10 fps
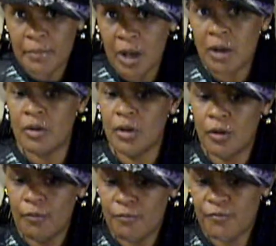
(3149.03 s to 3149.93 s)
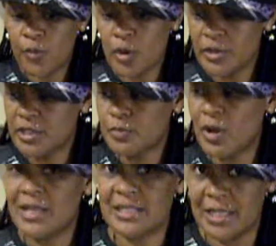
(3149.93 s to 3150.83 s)
I bought for this
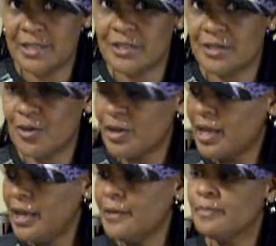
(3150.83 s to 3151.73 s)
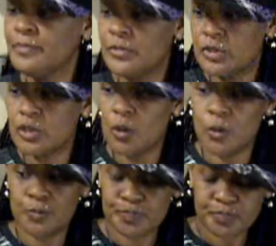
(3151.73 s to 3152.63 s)
process, okay?
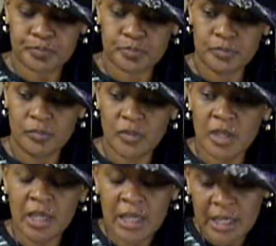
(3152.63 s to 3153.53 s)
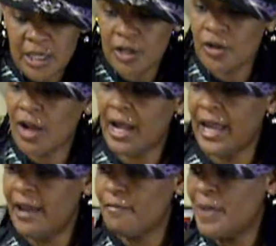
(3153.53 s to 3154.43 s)
So here I
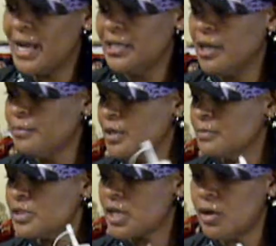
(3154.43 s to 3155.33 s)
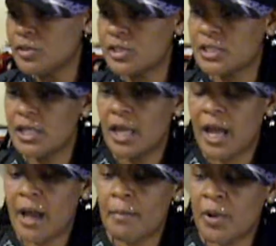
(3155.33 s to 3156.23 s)
have my Yum Yum sauce.
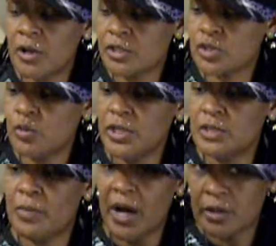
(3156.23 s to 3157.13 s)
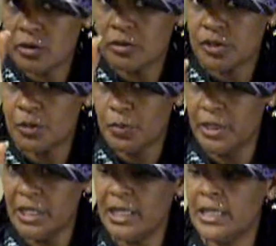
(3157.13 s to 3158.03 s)
I bought a squeeze bottle to
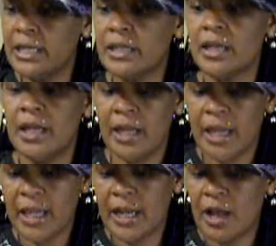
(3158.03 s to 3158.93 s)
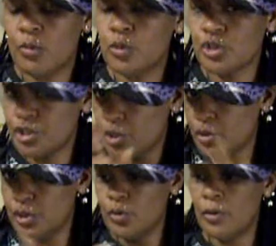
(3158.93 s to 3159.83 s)
put it in, and I will
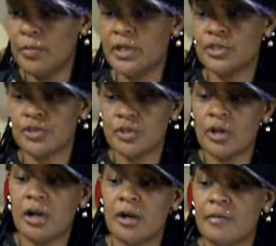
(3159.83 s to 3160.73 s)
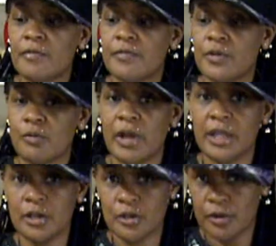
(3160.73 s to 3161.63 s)
show you a picture of the
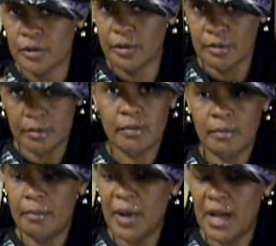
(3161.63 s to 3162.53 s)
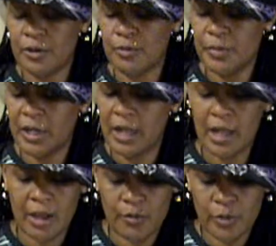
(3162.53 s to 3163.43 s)
regular bottle, but
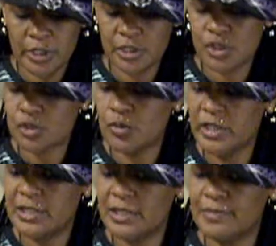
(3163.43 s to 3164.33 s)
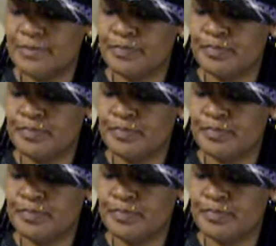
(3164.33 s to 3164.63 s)
I wanted to squeeze it